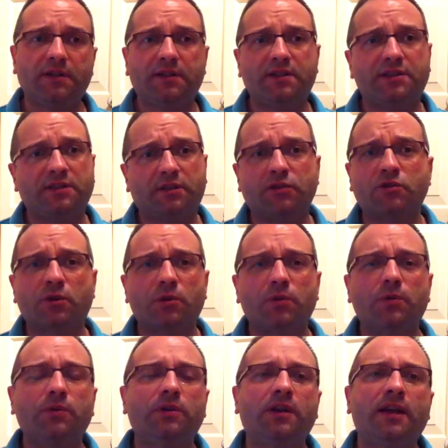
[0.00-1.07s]
is not so
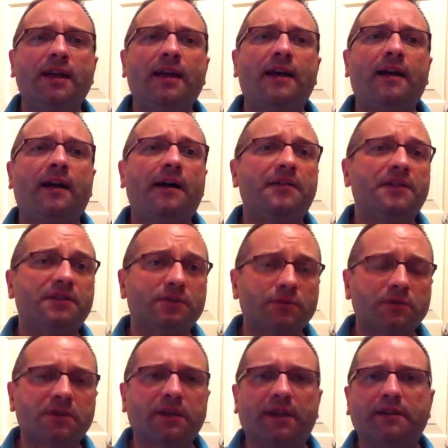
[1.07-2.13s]
good and the
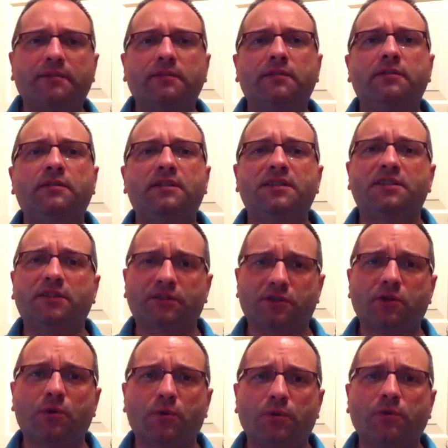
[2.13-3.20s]
sustain is not
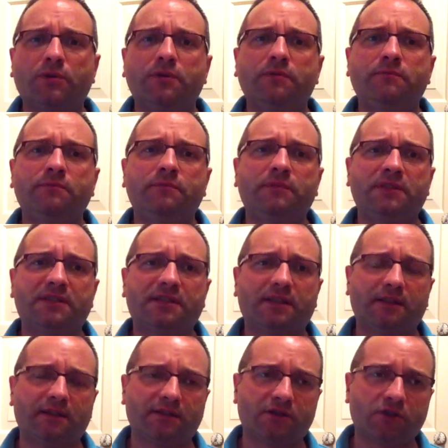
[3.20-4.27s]
so good.
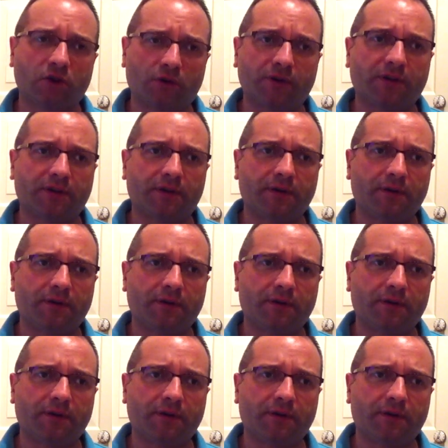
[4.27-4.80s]
It's shorter.